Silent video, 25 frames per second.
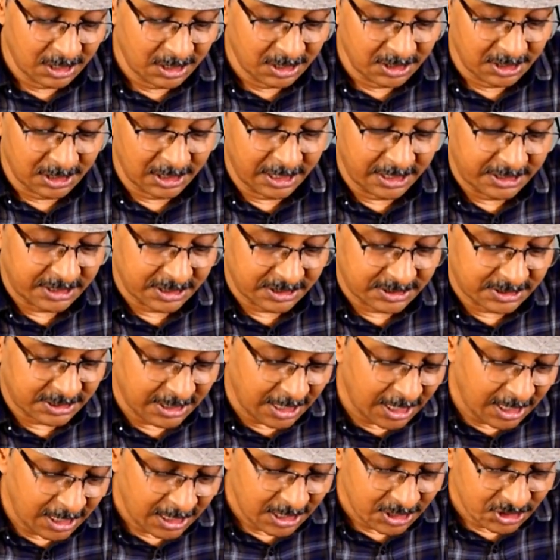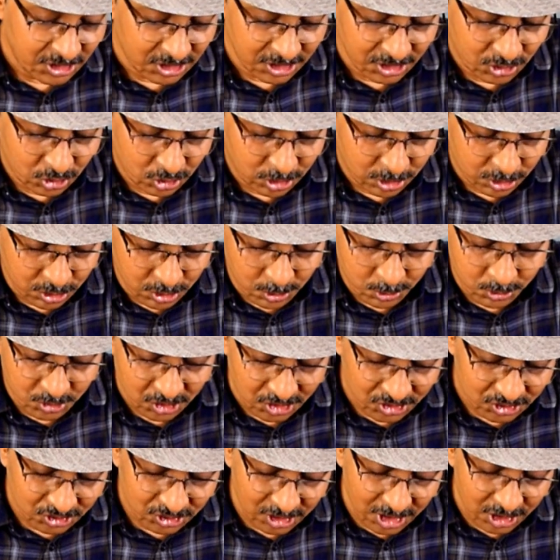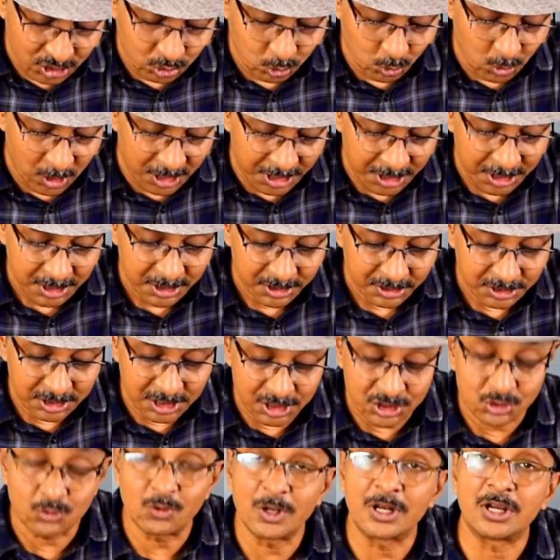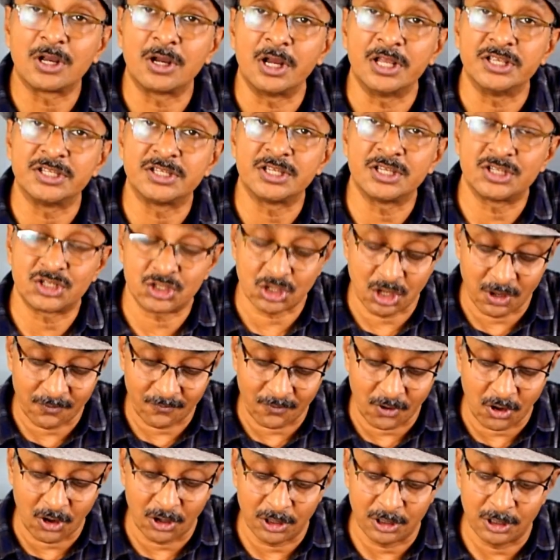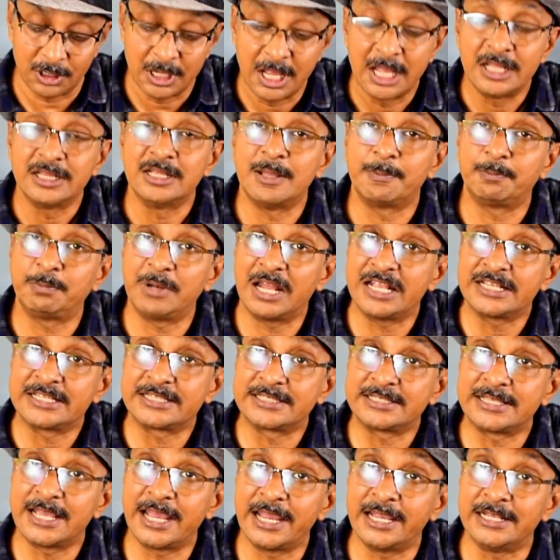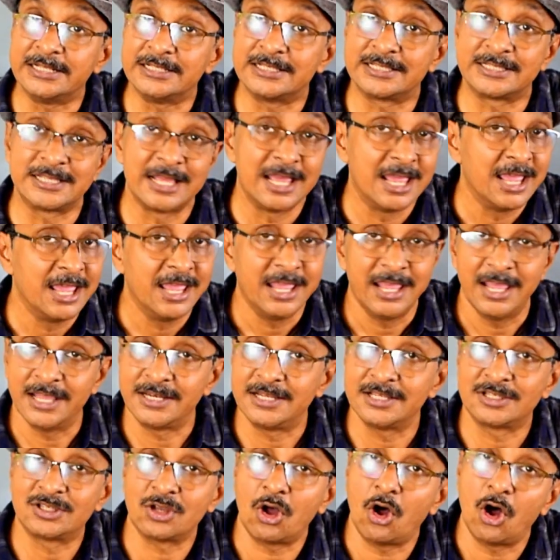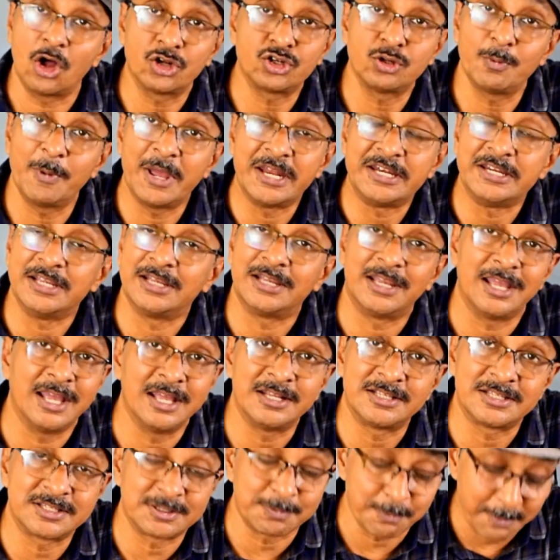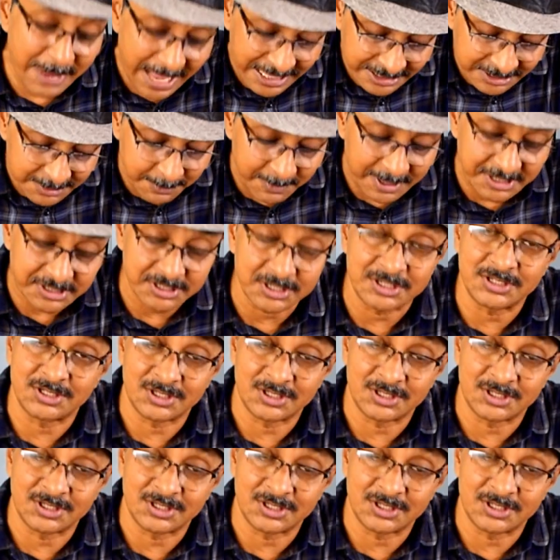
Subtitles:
Let us say she chooses this one. This will consist of all the plus signs. It is automatic. It's mathematics.